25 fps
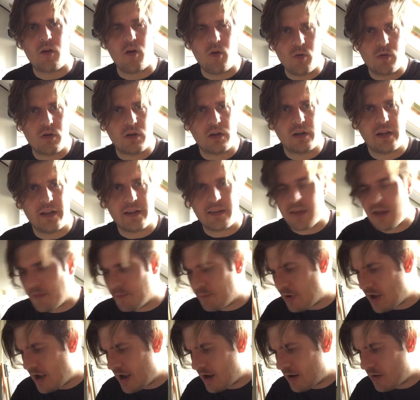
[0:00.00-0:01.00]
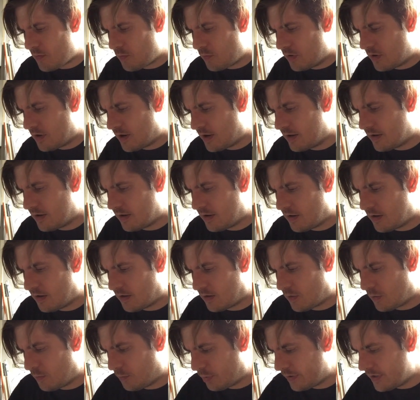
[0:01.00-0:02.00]
calculate that back when I
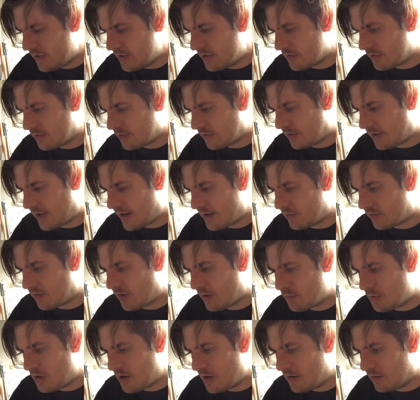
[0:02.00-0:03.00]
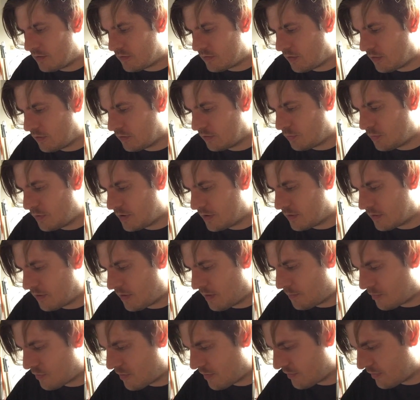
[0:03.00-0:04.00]
completed the lightsaber installs with
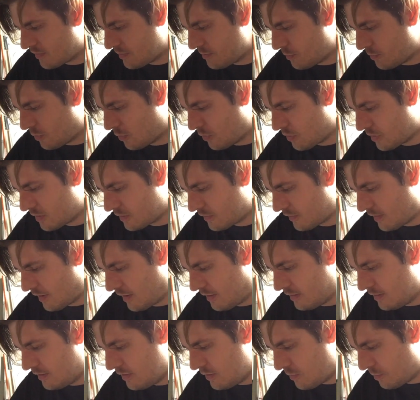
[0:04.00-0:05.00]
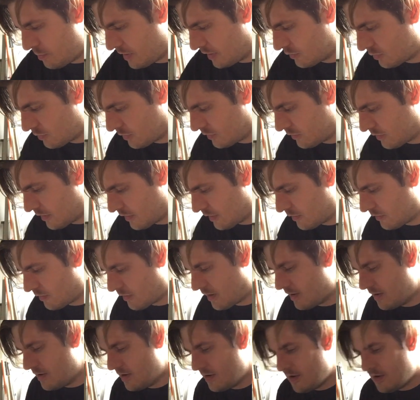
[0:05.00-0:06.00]
the Profi board and NeoPixel,
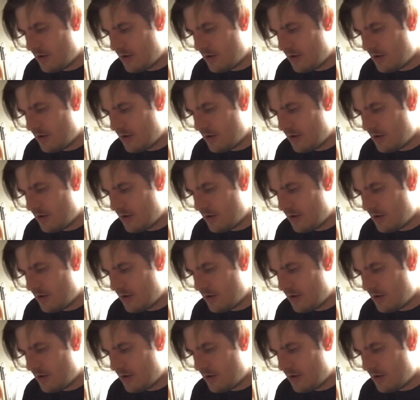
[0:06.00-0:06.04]
etc.